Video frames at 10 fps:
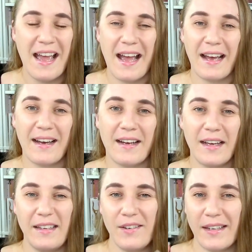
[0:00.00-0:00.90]

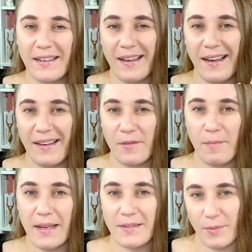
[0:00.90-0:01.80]
And you can kind of
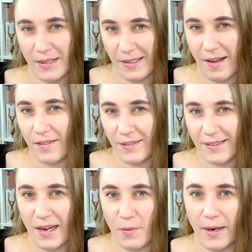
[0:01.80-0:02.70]
mess with the colors
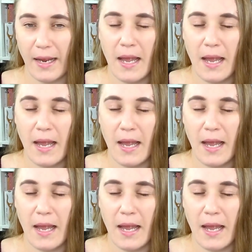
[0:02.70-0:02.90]
that way.